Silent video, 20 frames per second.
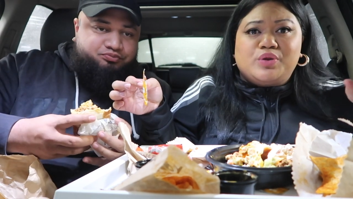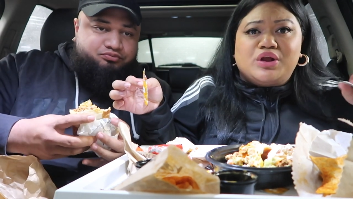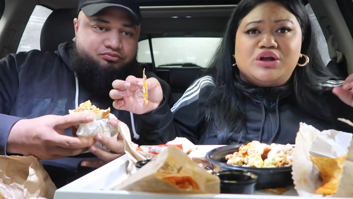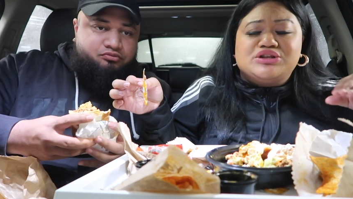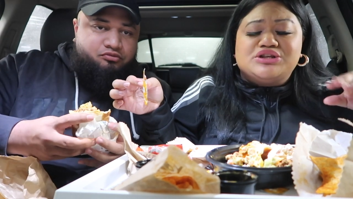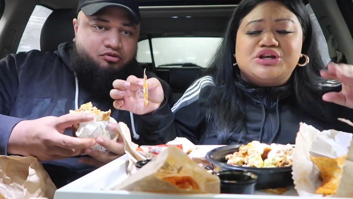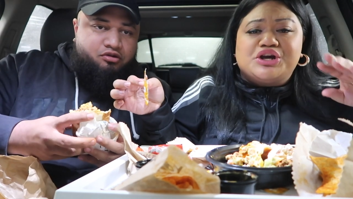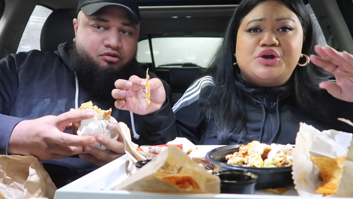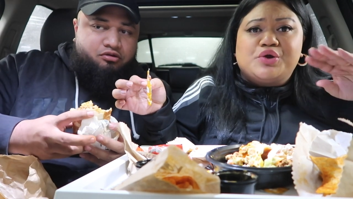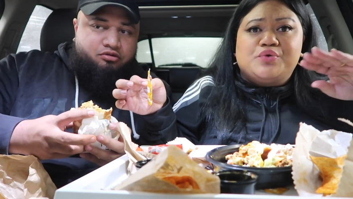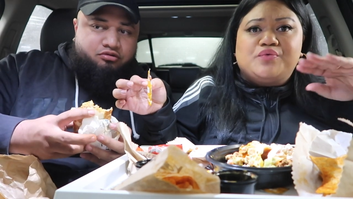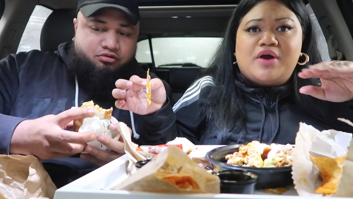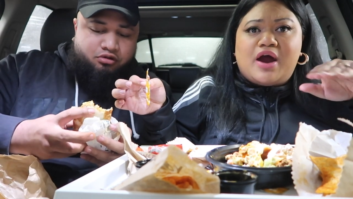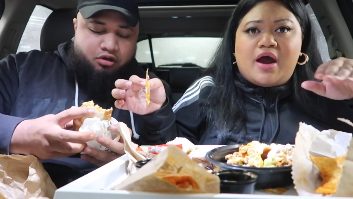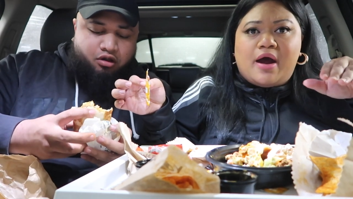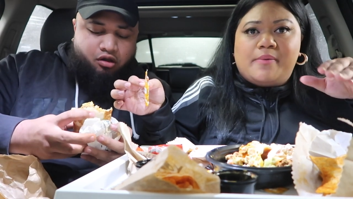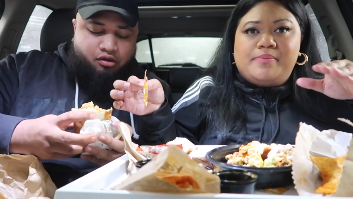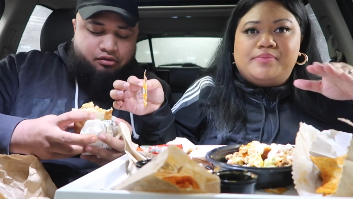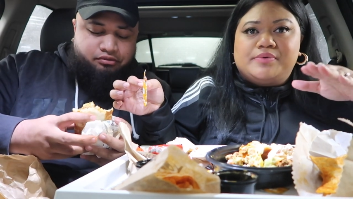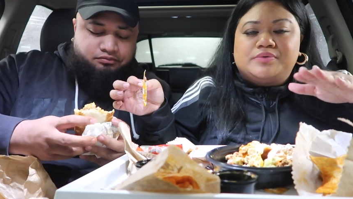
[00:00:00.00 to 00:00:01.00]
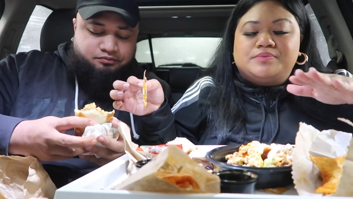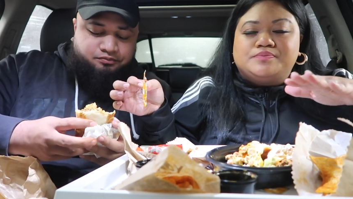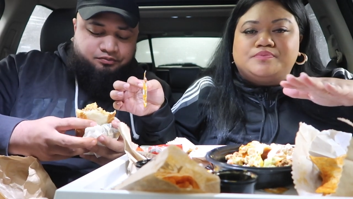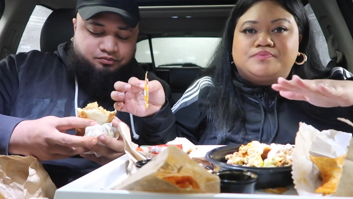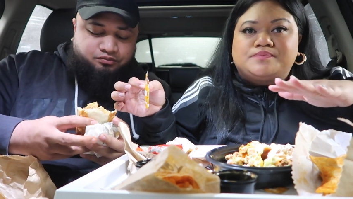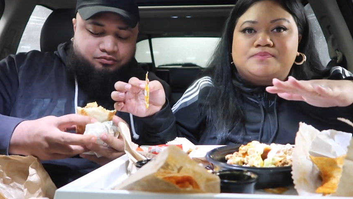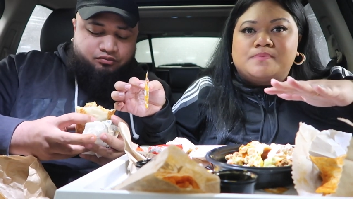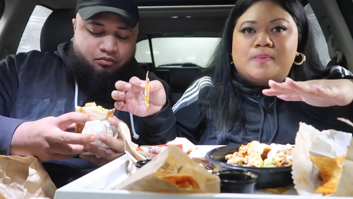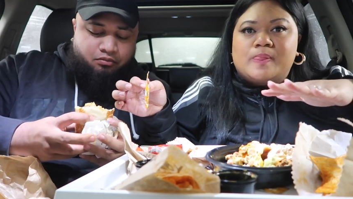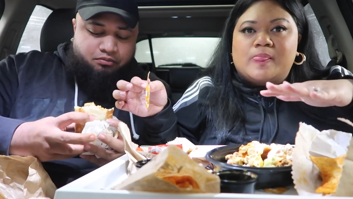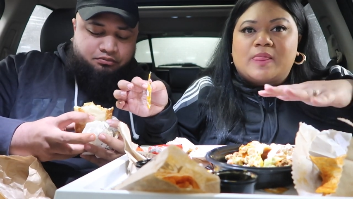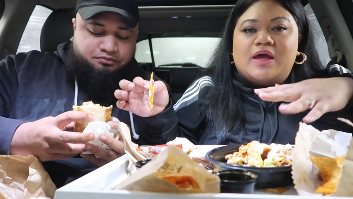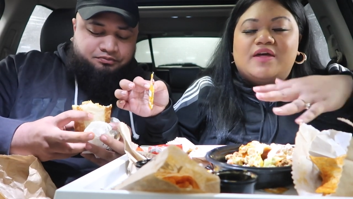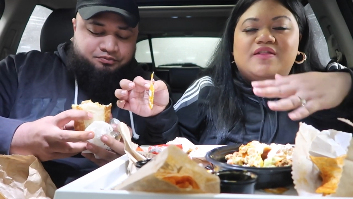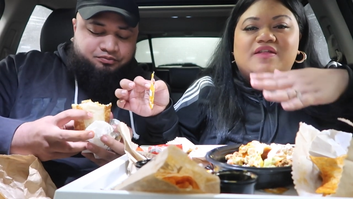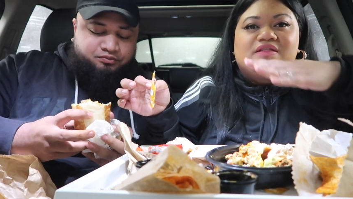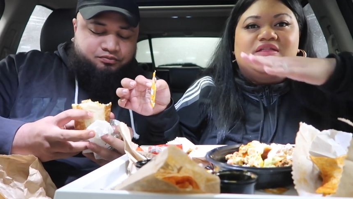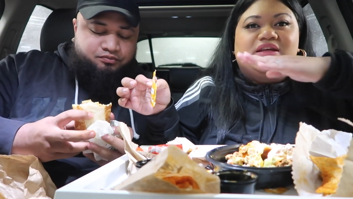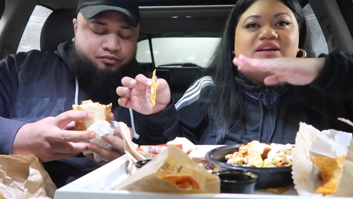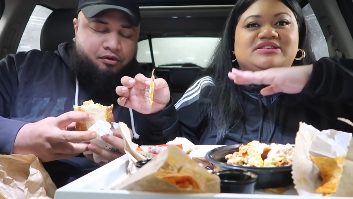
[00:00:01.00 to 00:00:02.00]
Speaker 1: It's like a wrap.
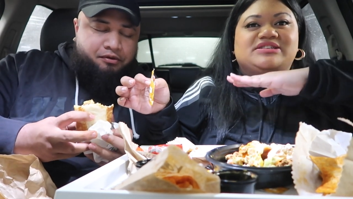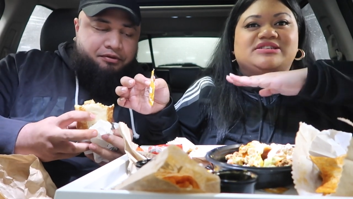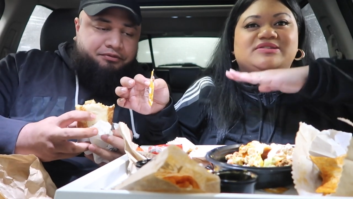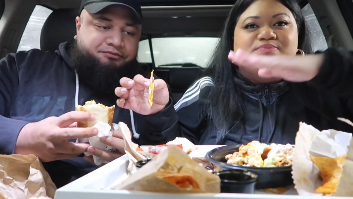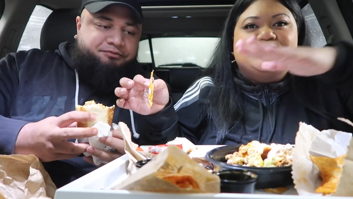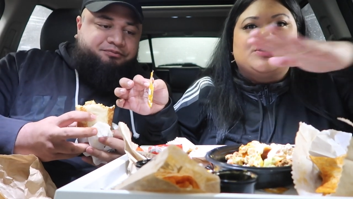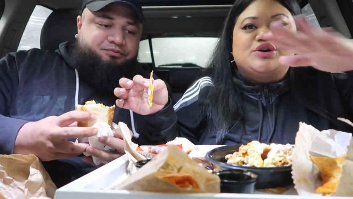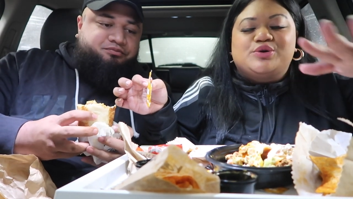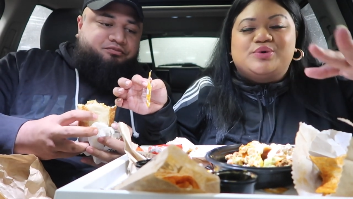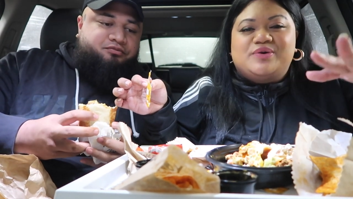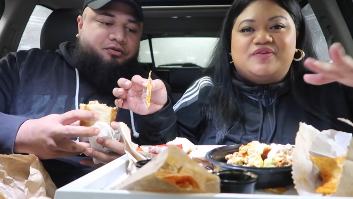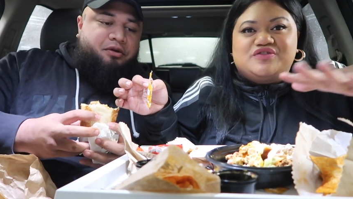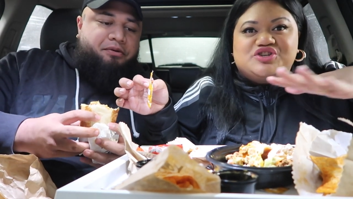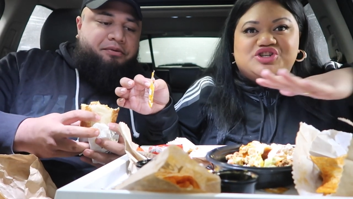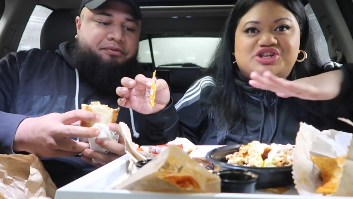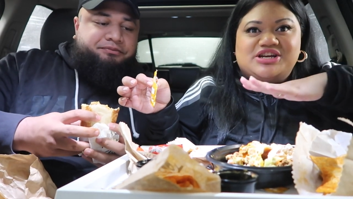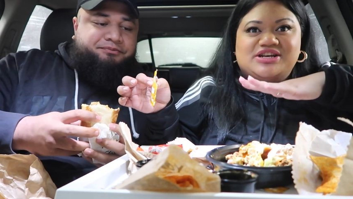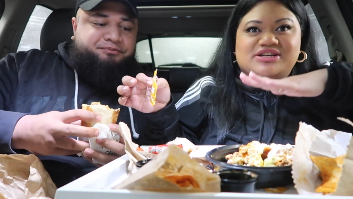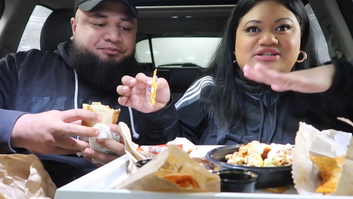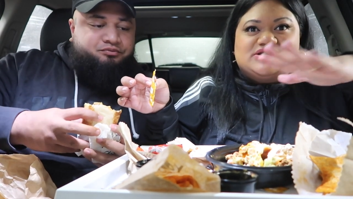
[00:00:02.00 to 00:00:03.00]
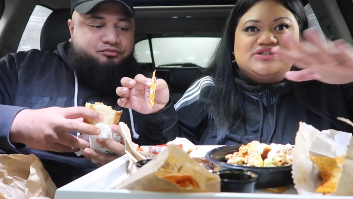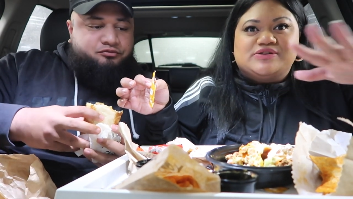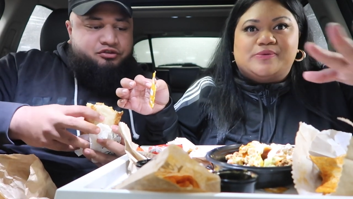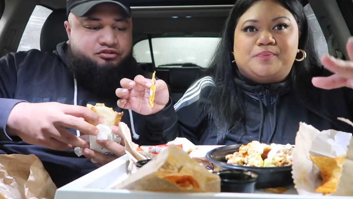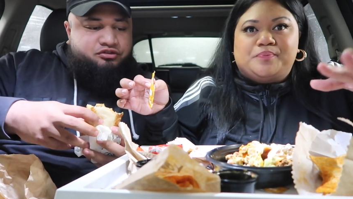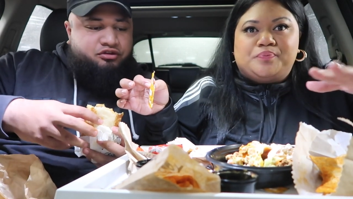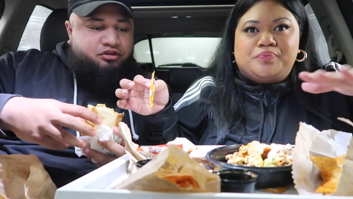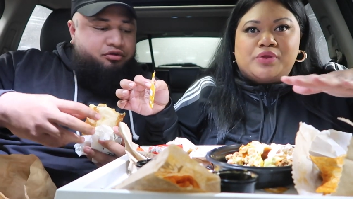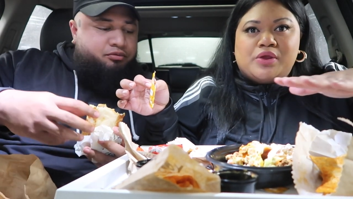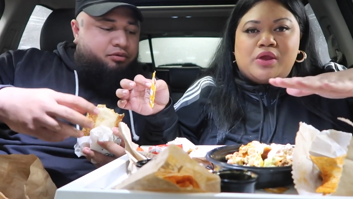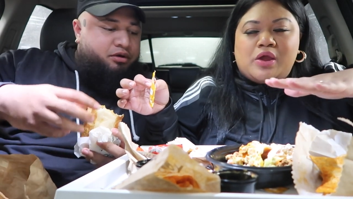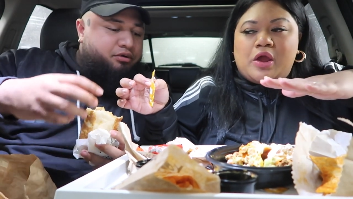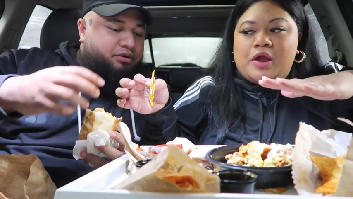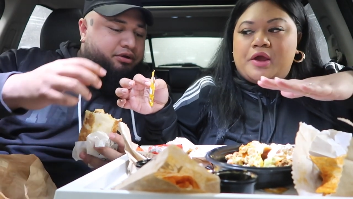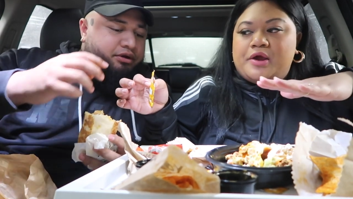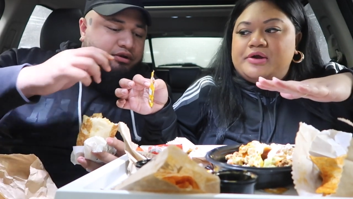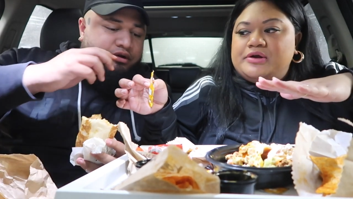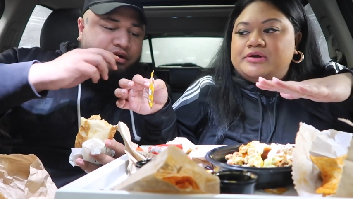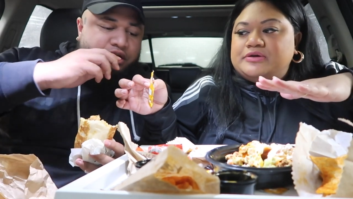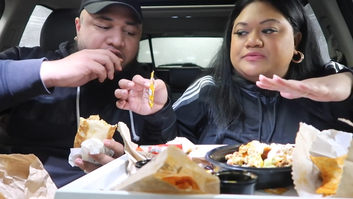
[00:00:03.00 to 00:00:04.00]
Then they smear it with cheese. Not
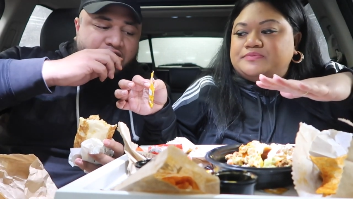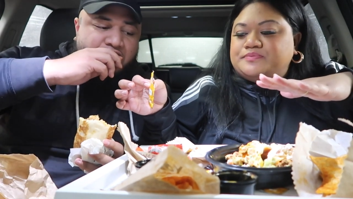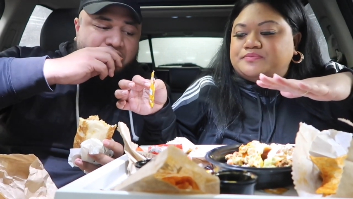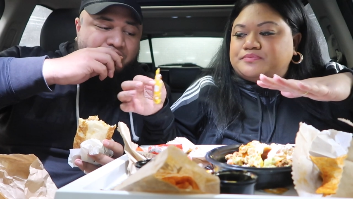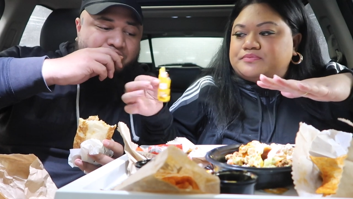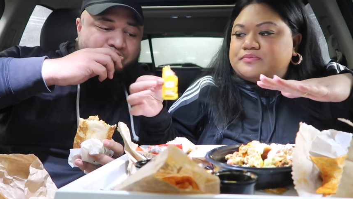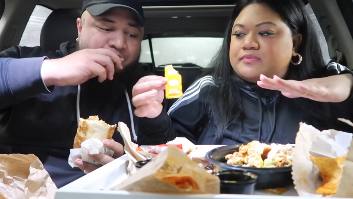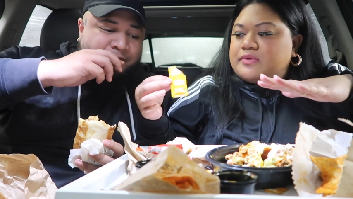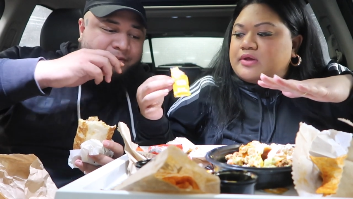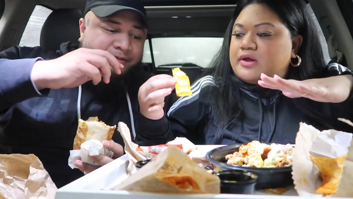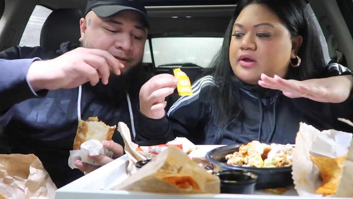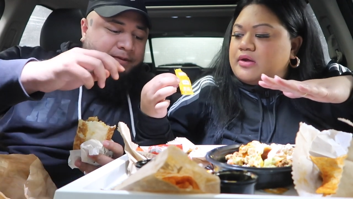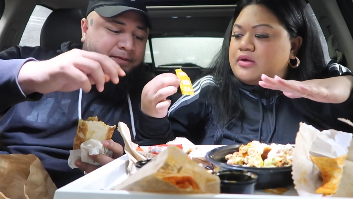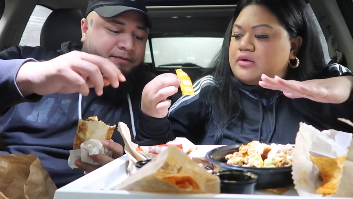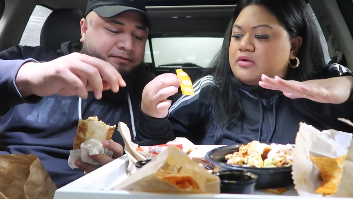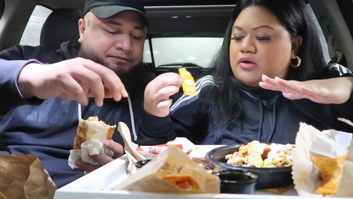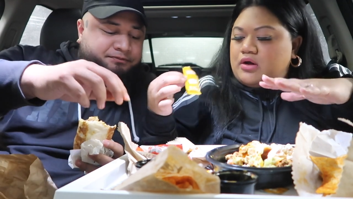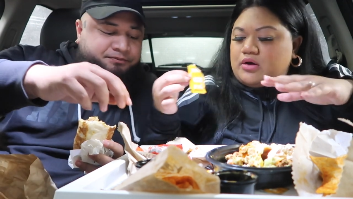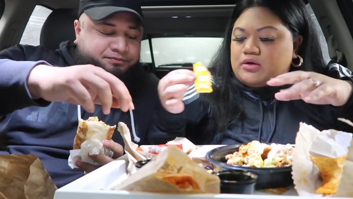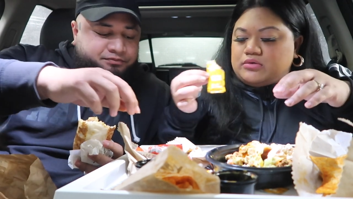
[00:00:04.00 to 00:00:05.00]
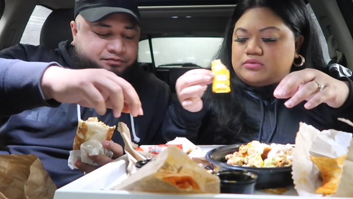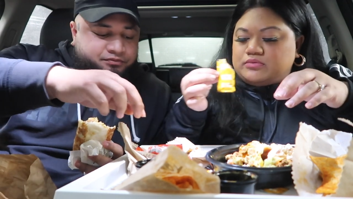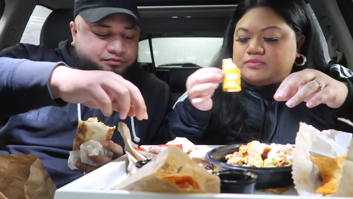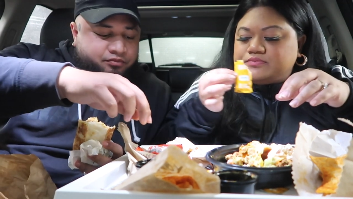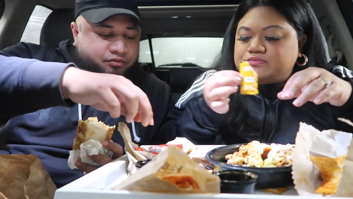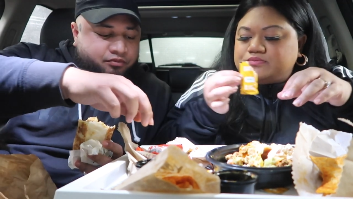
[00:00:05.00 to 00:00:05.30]
your Huh? Oh.